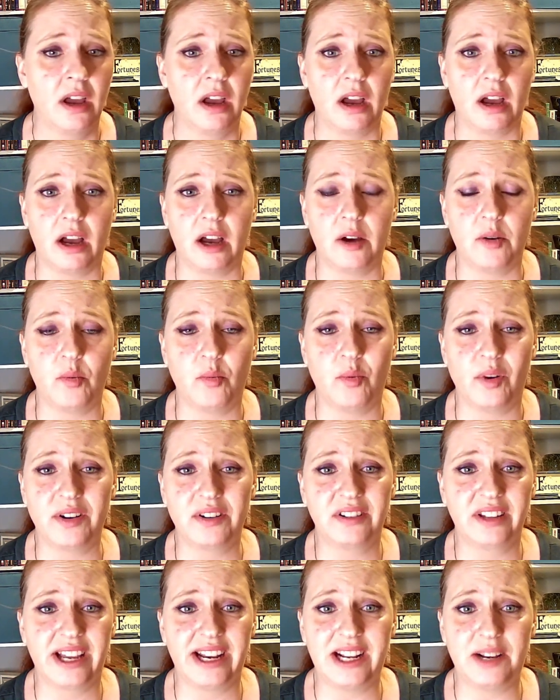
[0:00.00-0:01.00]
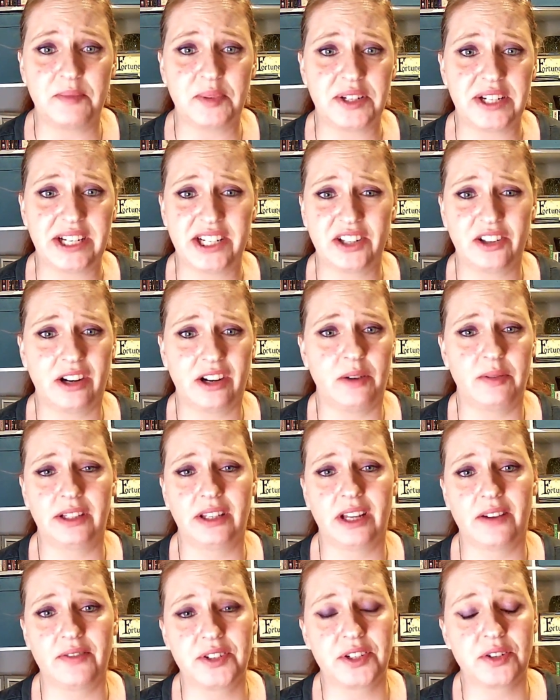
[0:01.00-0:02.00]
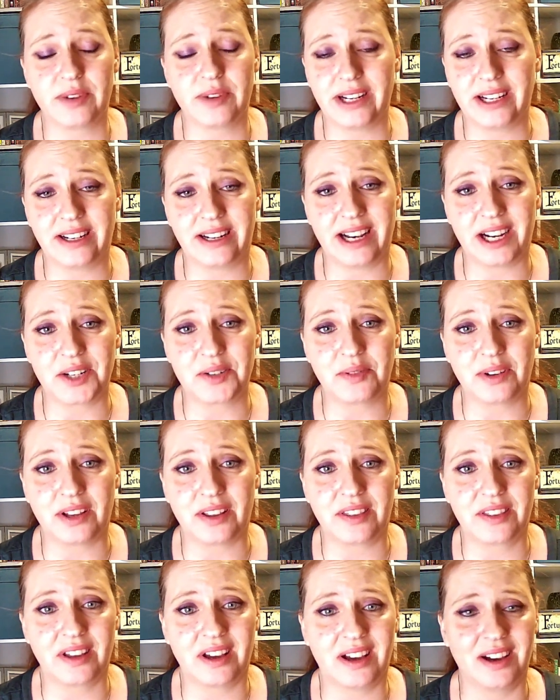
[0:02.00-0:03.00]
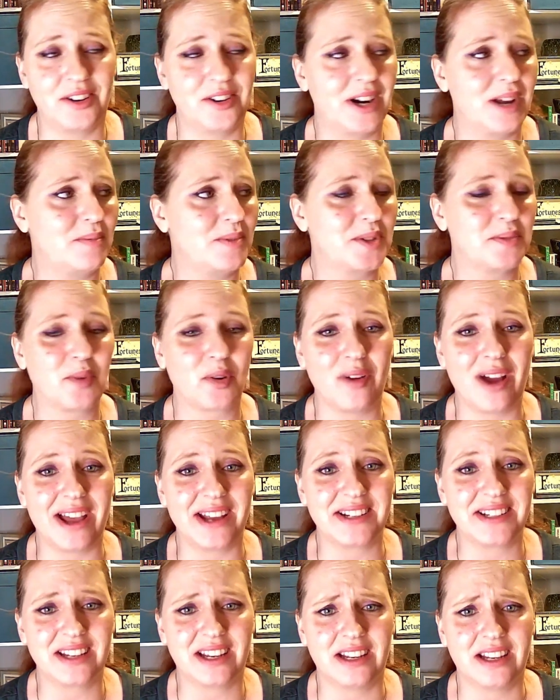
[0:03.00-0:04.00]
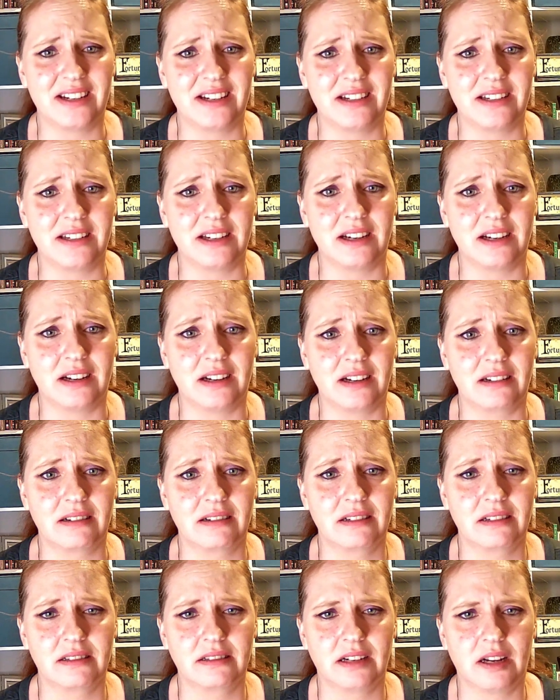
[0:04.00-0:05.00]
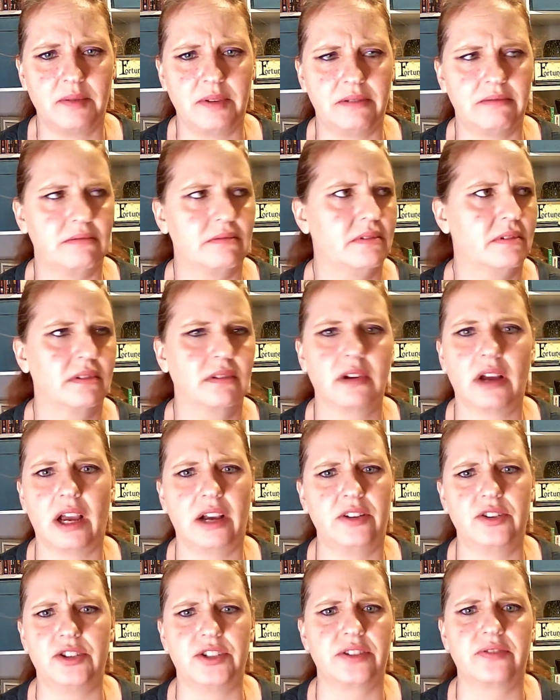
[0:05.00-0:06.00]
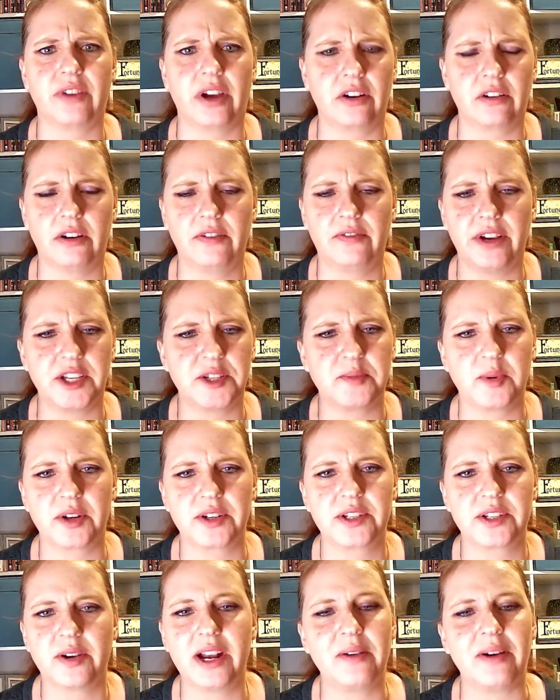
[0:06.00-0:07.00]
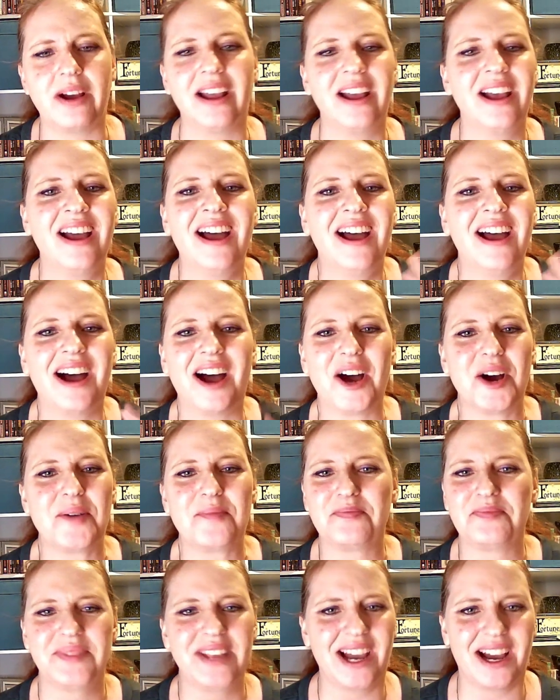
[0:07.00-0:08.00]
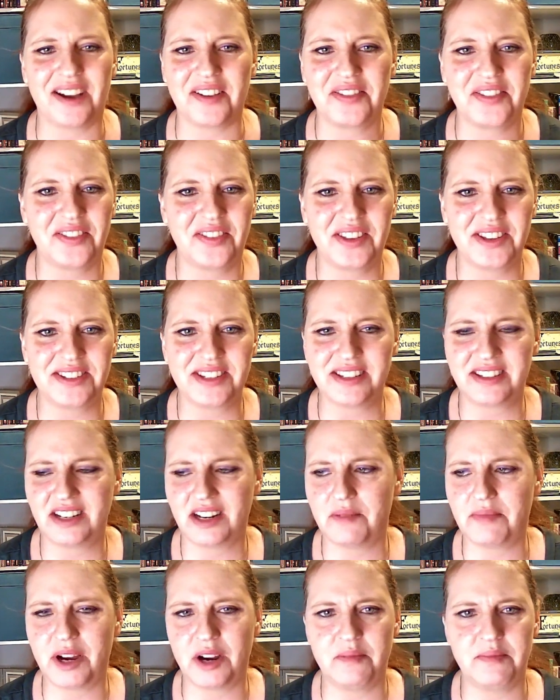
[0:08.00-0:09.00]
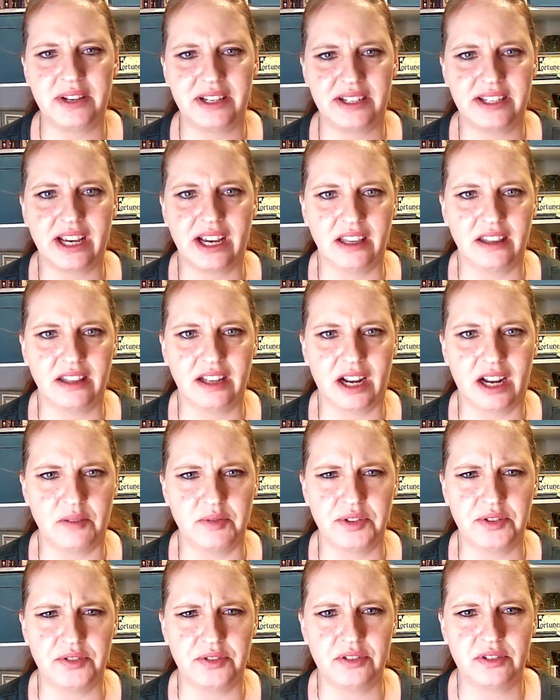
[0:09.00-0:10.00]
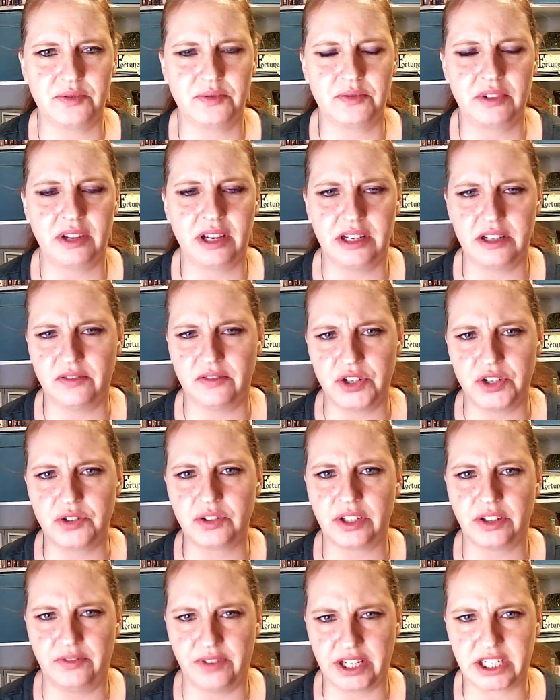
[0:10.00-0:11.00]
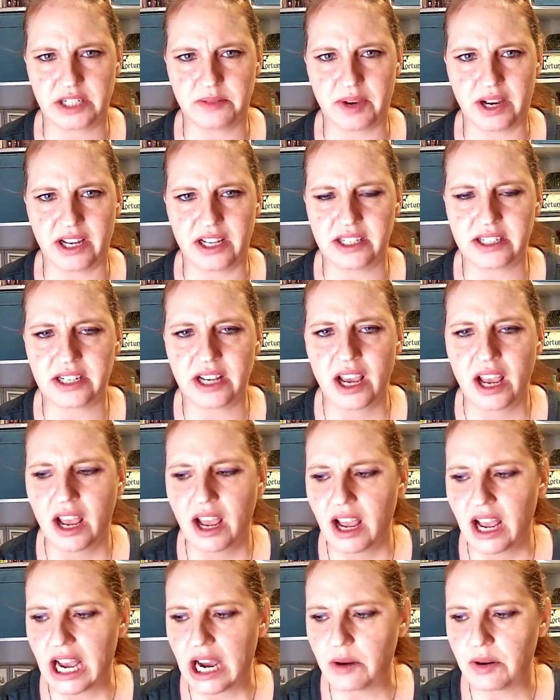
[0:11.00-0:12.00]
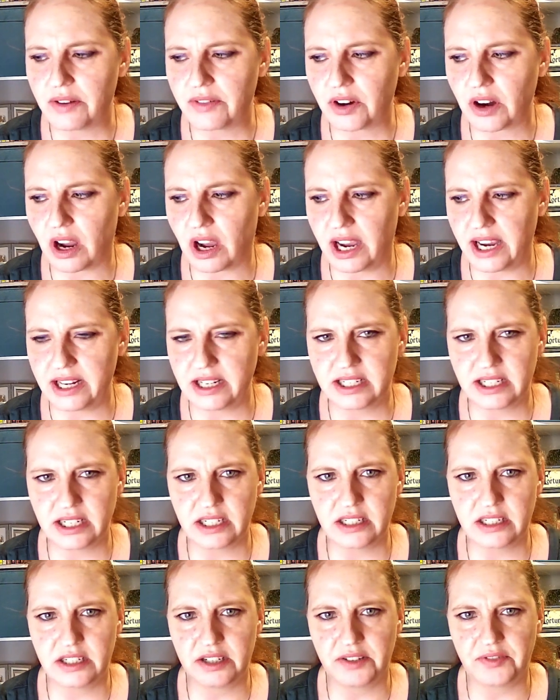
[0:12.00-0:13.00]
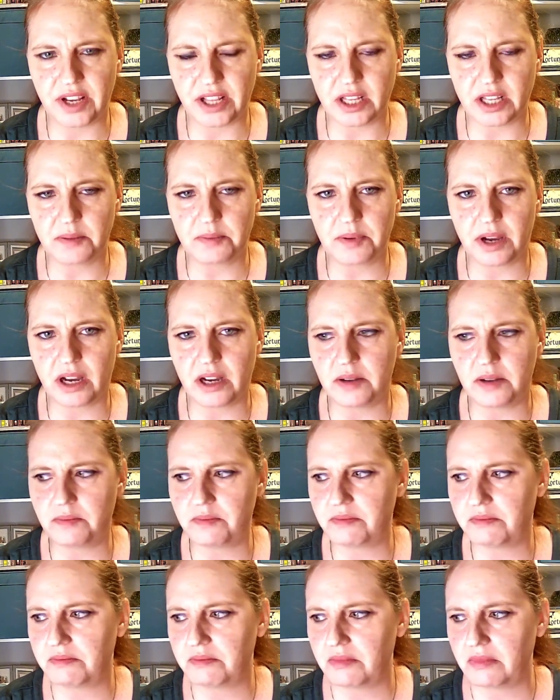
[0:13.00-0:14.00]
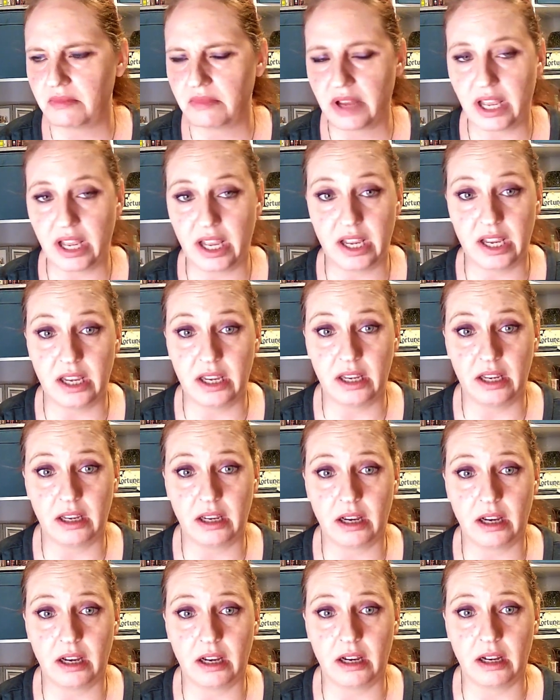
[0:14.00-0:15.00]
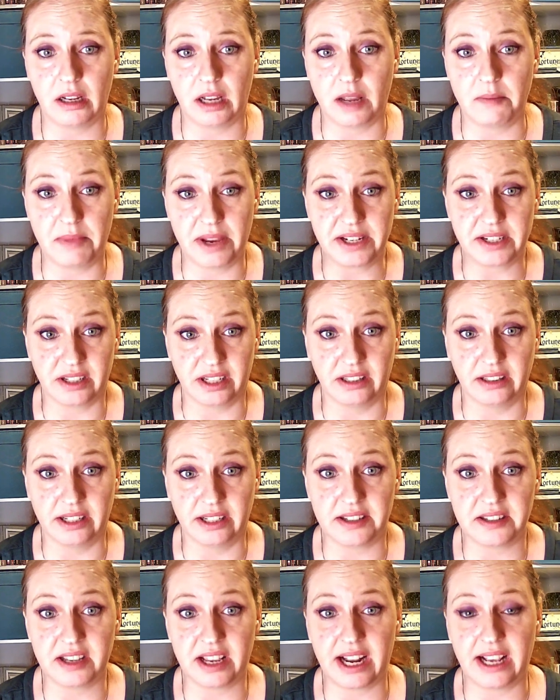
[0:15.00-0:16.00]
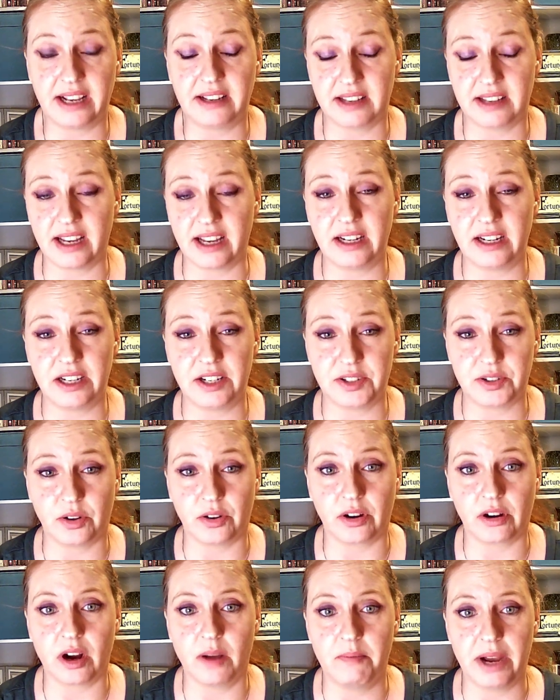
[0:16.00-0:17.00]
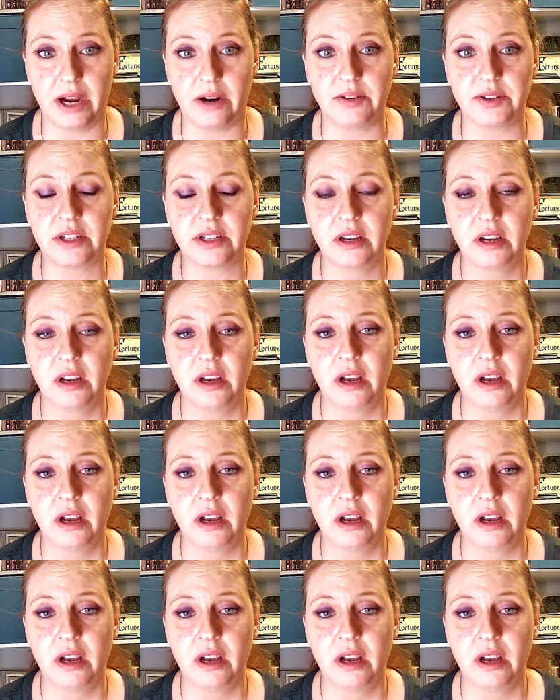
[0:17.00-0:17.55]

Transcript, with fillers: Uh, one lady in particular, I would love to reconnect with. Uh, her name was Morette, and uh, I mean, I could just find her on Facebook. So anyway, um, yeah, this isn't about me saying that I was individually victimized. However, I did develop um, a uh, a mental illness and anxiety disorder about.